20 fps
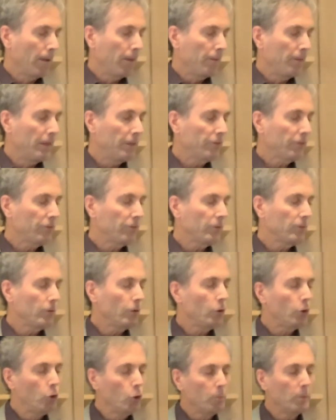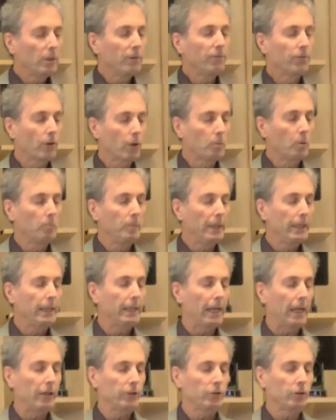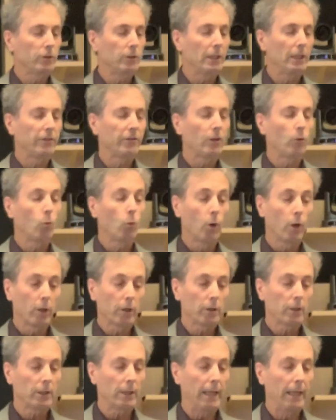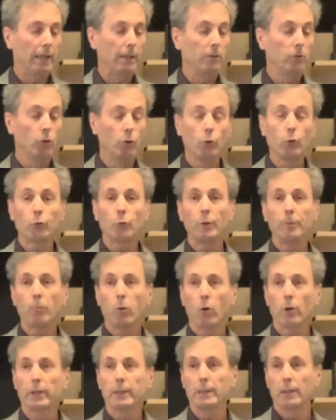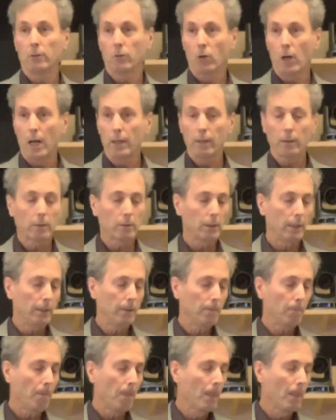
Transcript: This human verbal mediation is at work in news reporting and chronicling,